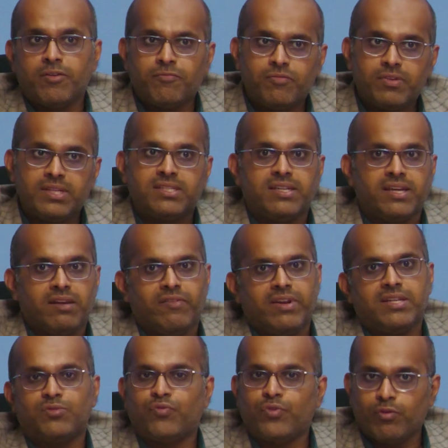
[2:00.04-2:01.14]
every single
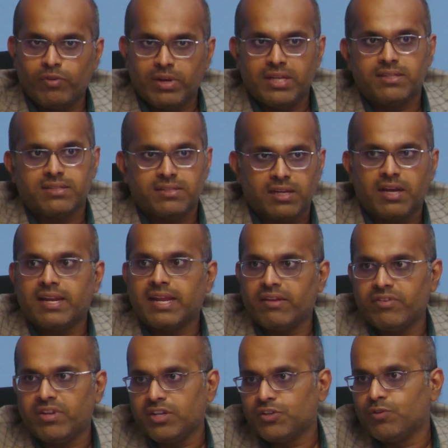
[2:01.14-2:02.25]
village. Few villages are
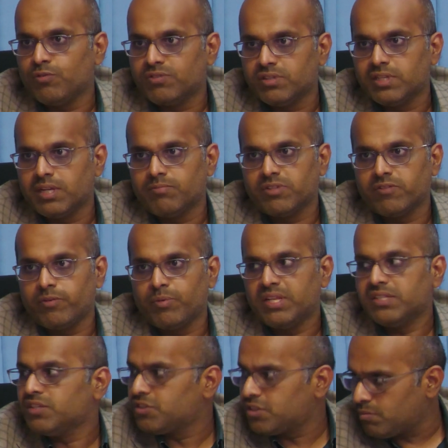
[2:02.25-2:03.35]
having issues in terms of
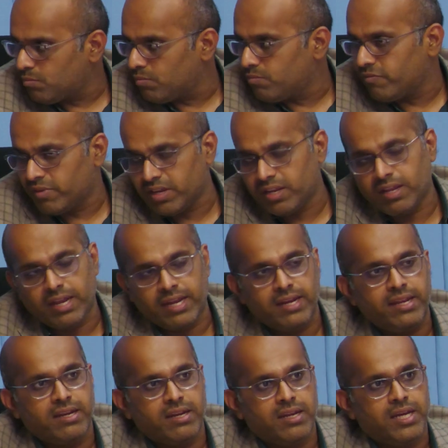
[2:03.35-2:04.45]
immunization, very
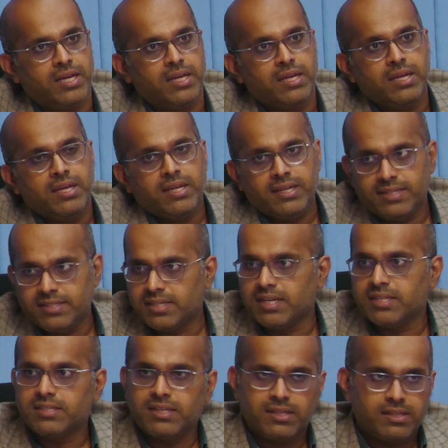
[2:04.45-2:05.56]
highly in East
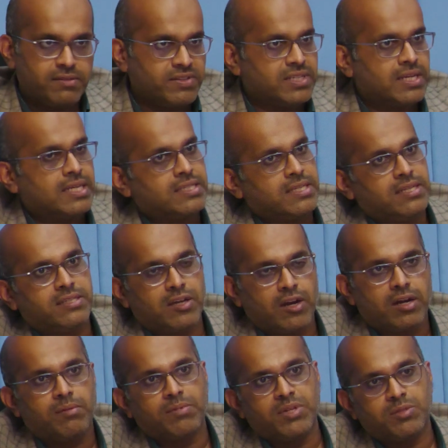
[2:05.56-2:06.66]
Kasi Hills, West Kasi Hills, a
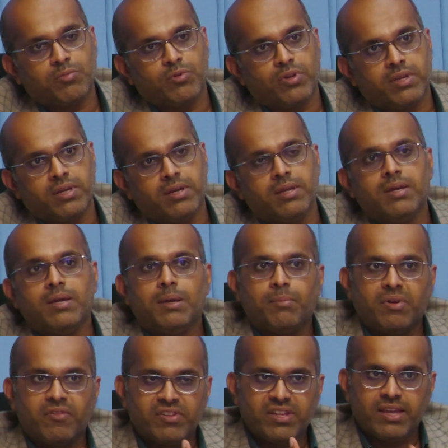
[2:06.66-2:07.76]
lot much more here.
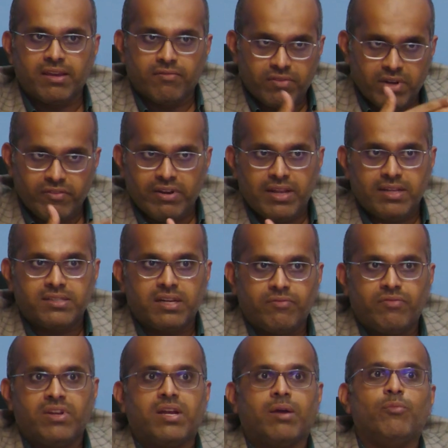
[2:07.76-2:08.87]
But we think every village and
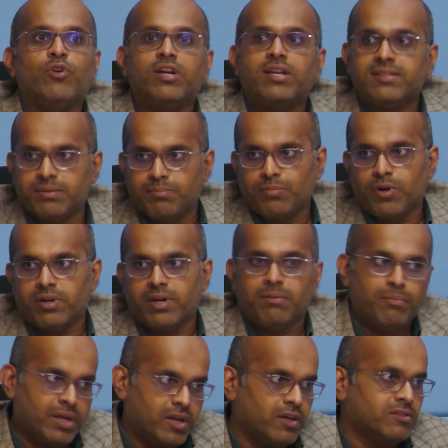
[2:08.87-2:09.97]
every community is
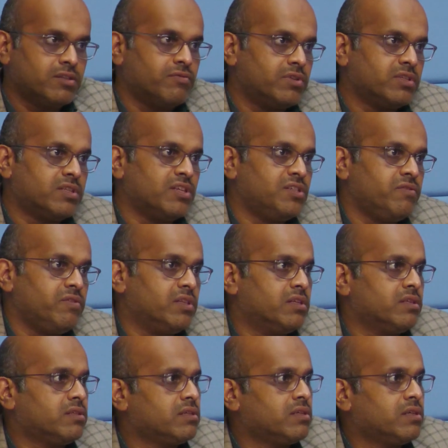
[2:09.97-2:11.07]
important because of this, achieving
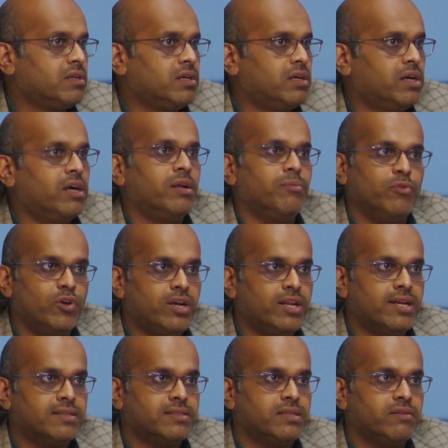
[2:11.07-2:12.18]
this herd
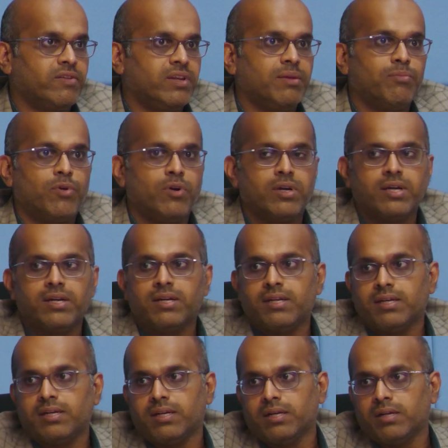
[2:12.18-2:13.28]
immunity as a very important